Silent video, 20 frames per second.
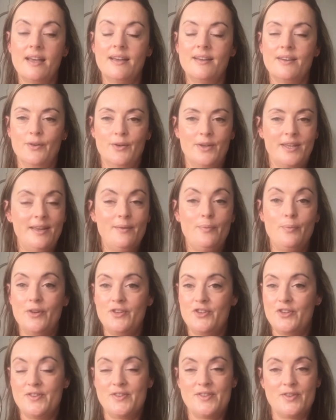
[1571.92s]
Okay,
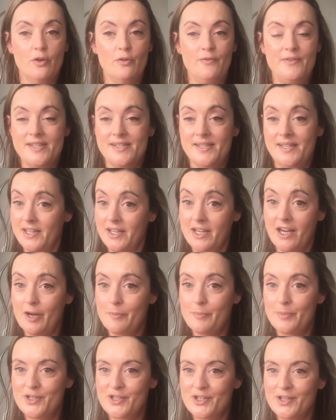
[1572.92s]
which is obviously
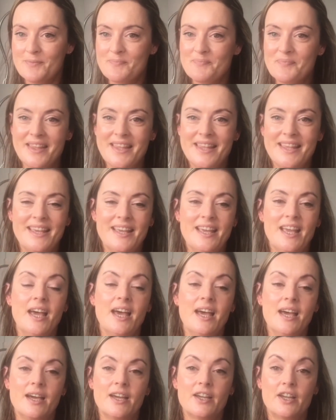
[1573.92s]
carpenter.
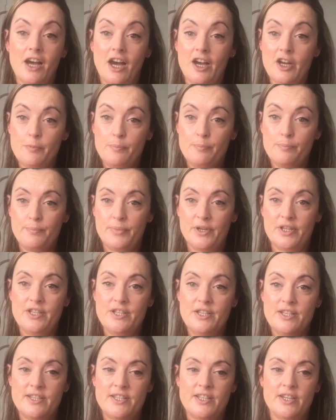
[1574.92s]

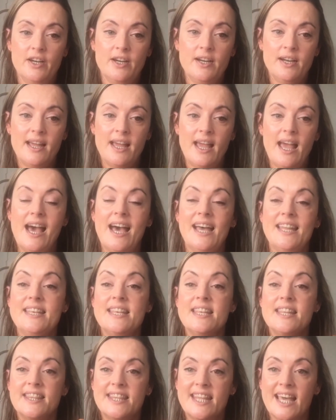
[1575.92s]
Carpenter
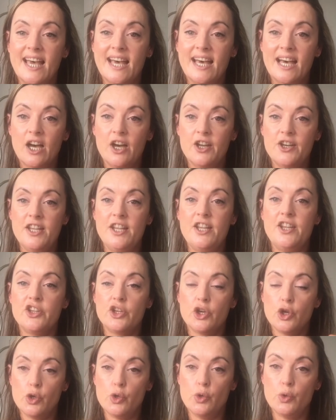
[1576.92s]
and darich
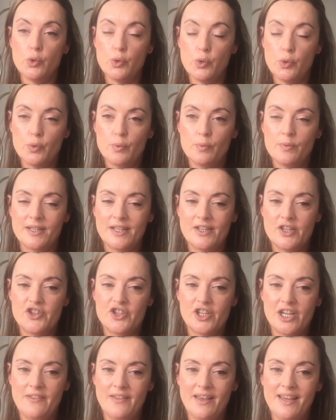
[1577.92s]
u. Let's
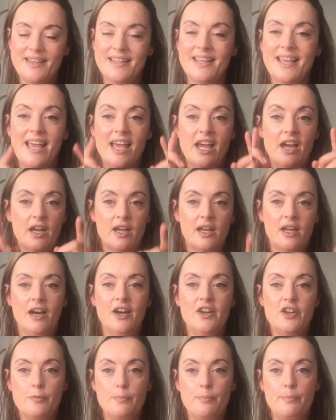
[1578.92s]
try that.
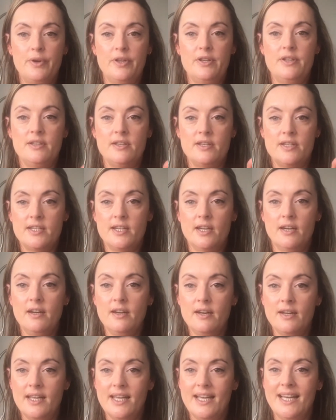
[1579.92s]
Carpenter
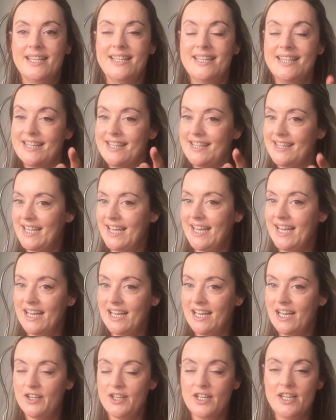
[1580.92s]
and
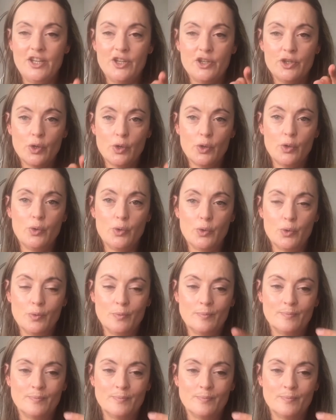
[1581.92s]
darich u.